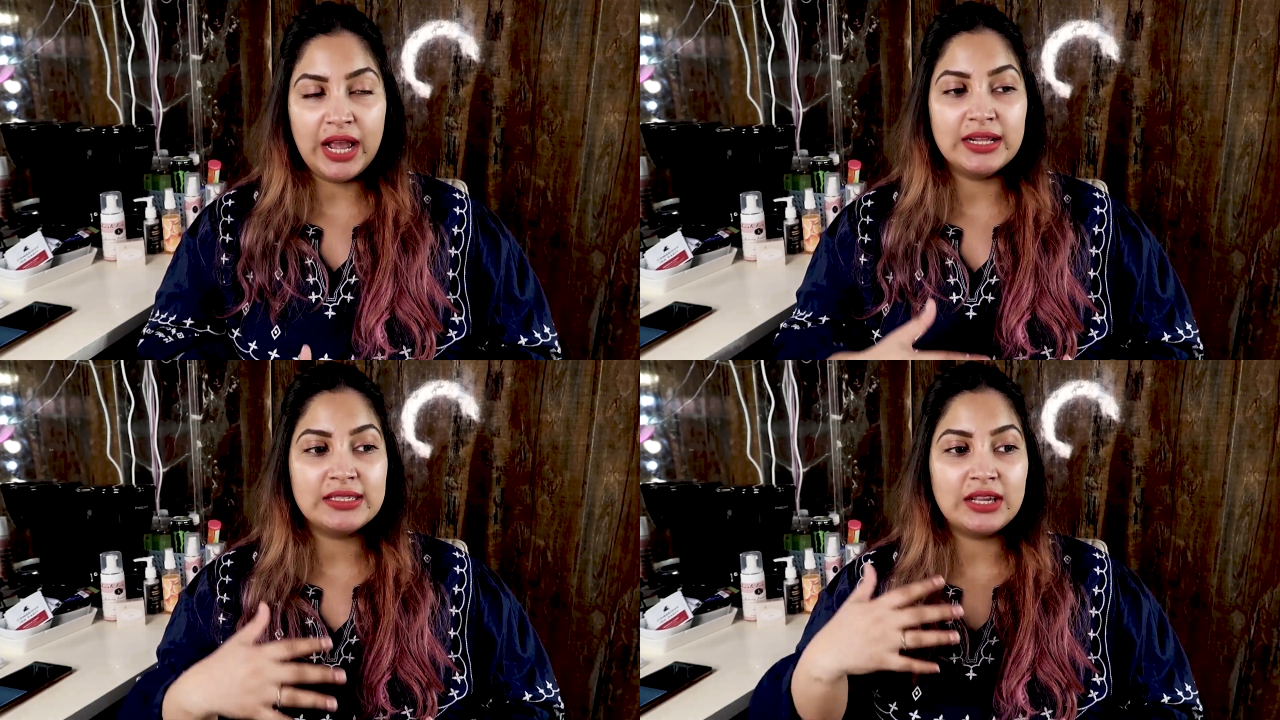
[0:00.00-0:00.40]

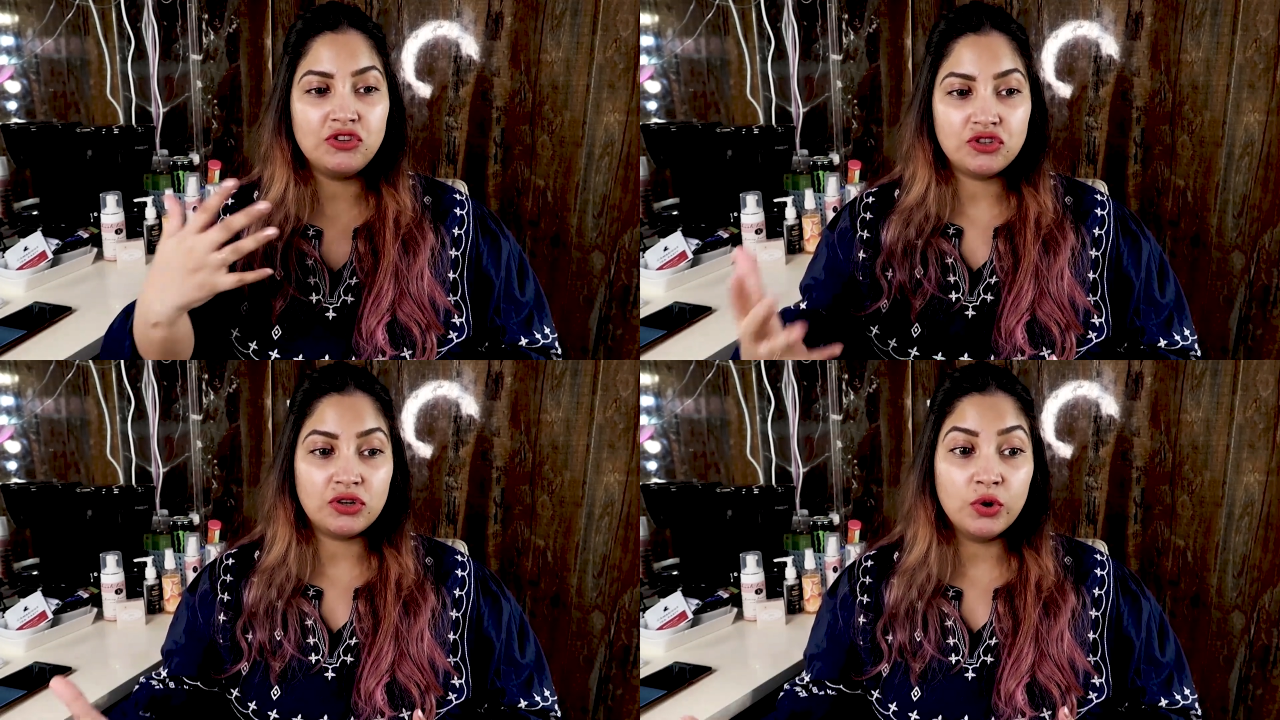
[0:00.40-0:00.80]
and
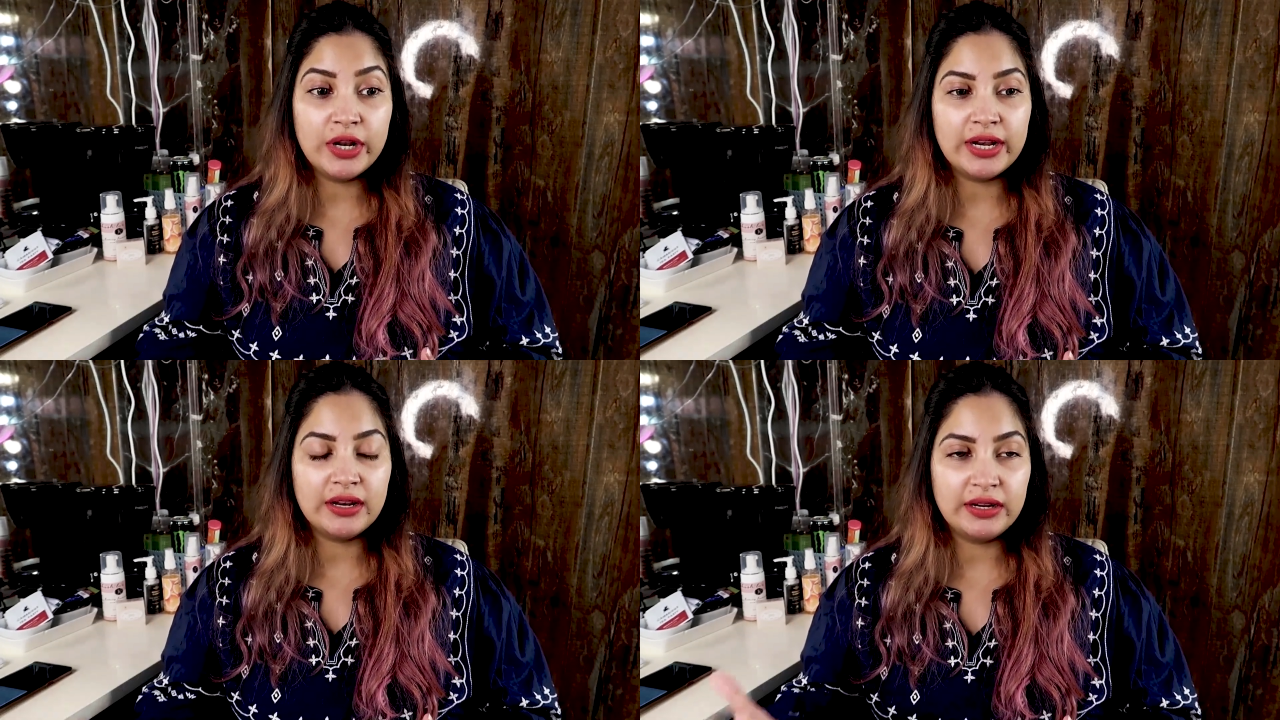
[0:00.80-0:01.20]
such good
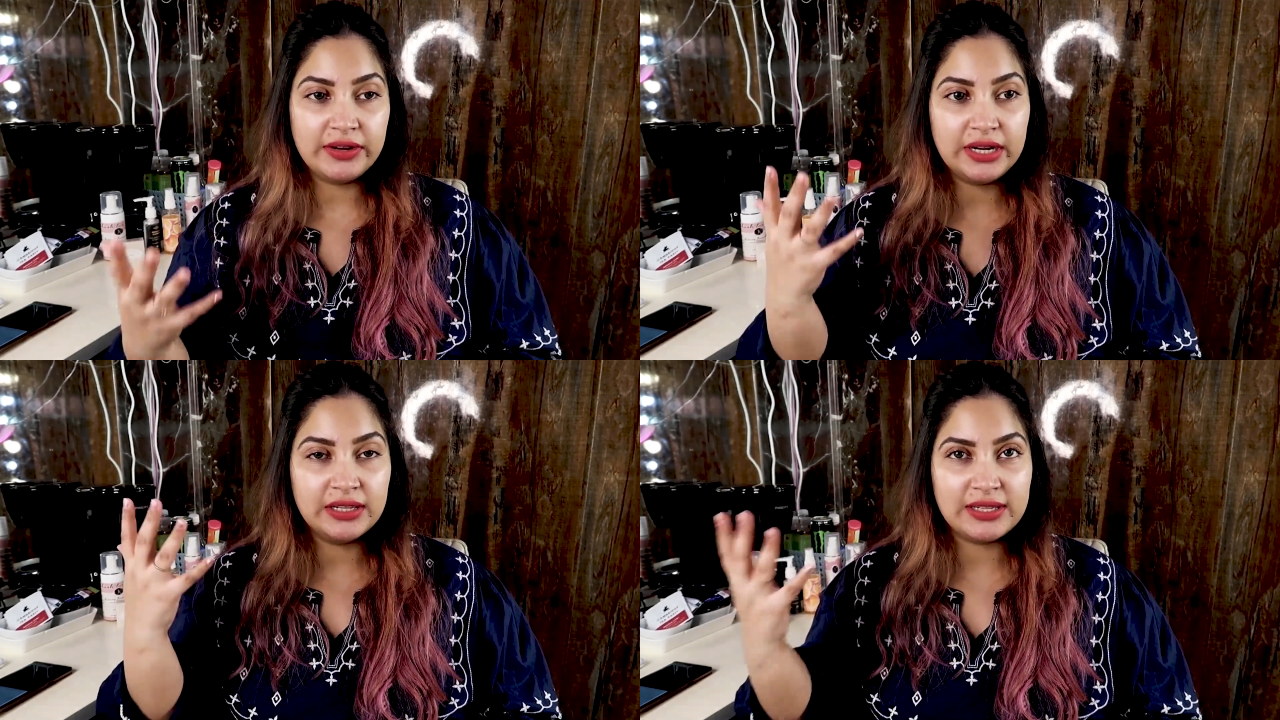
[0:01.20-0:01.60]

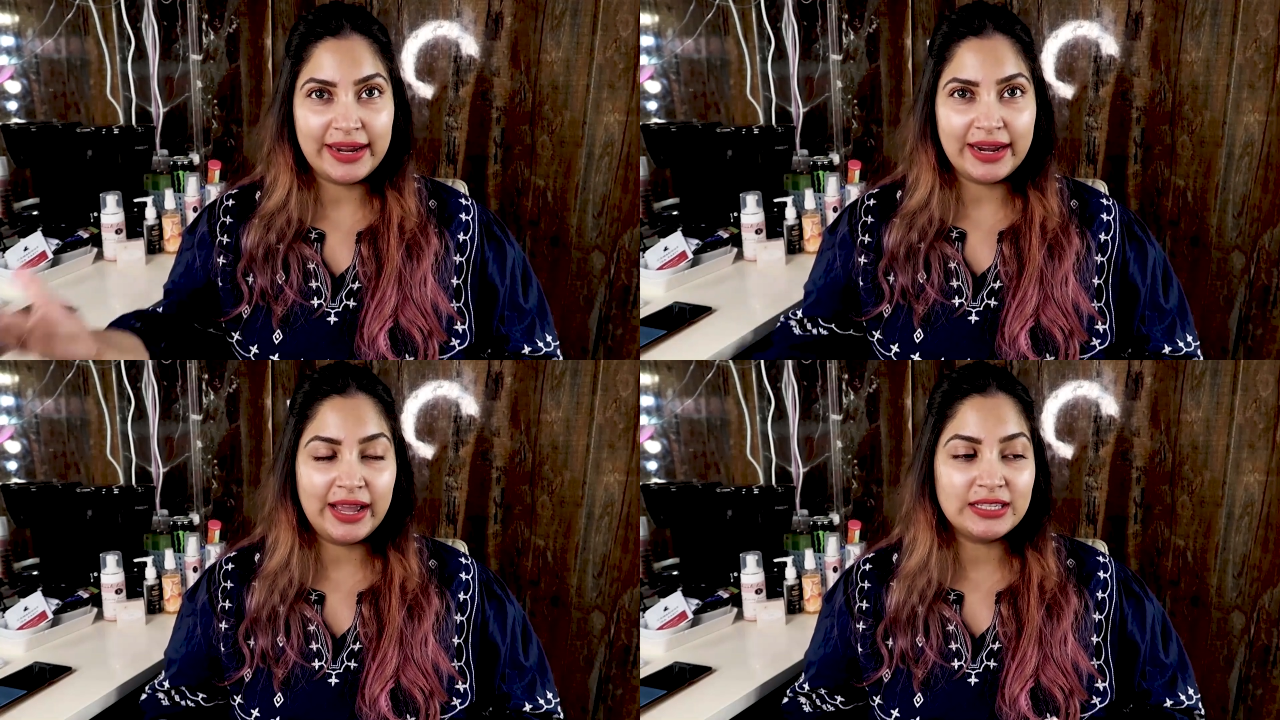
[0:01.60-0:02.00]
ingredients
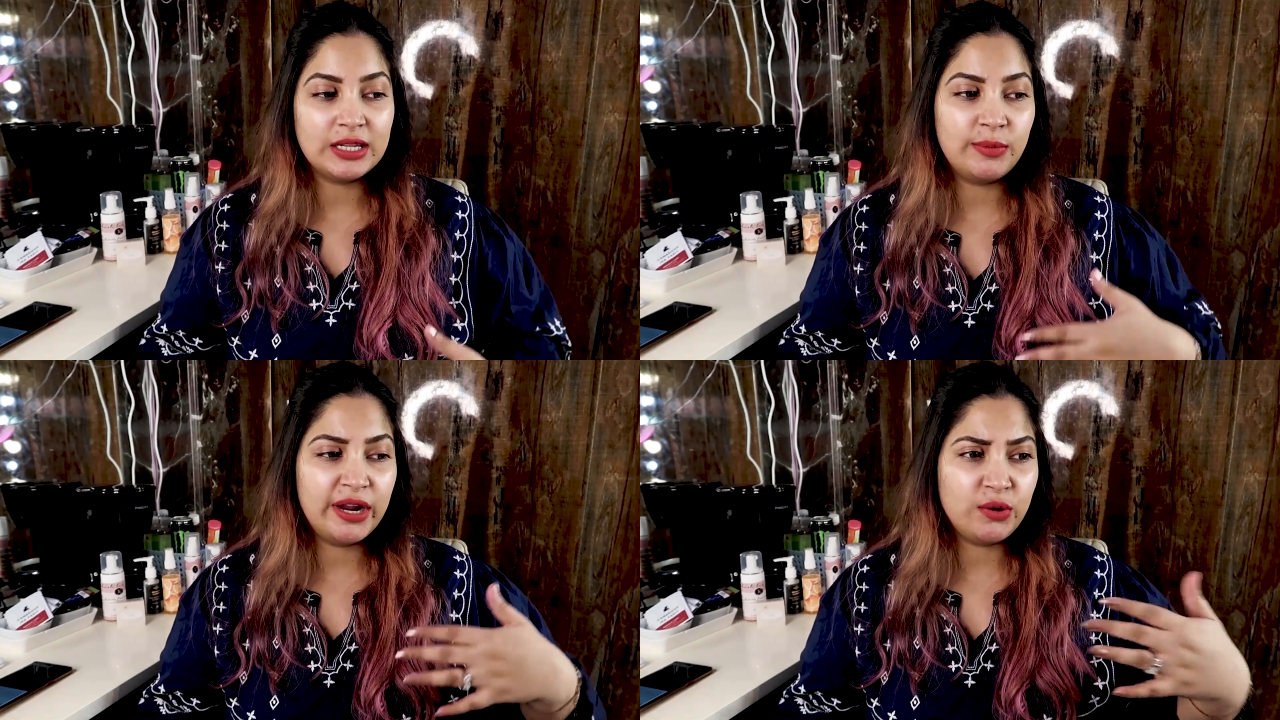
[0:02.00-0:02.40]
like
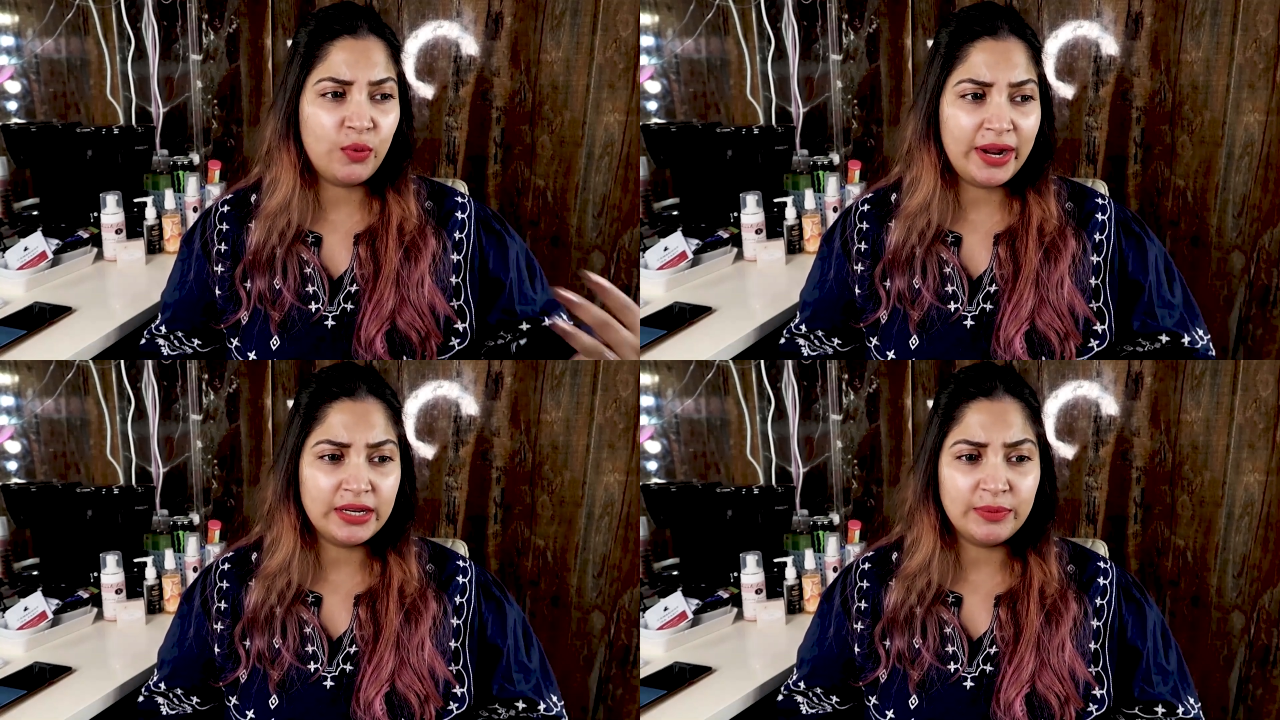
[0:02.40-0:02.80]
niacinamide,
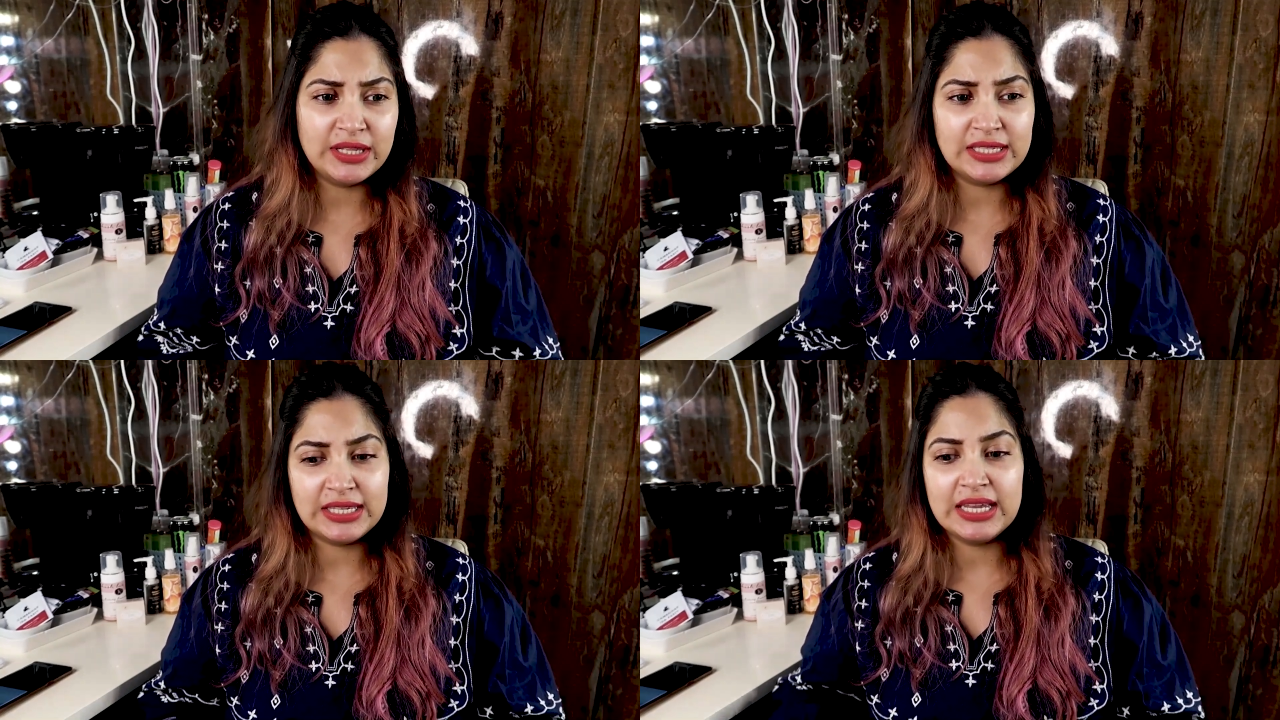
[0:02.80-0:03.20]

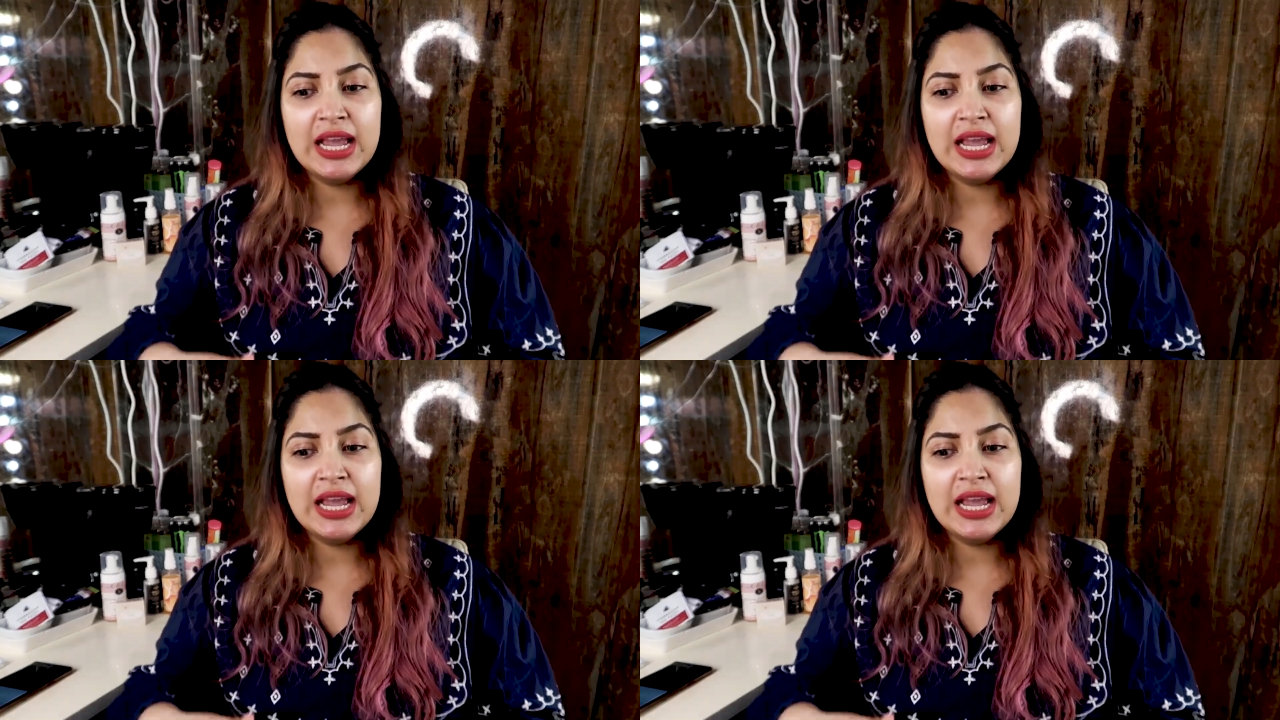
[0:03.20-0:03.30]
vitamin C,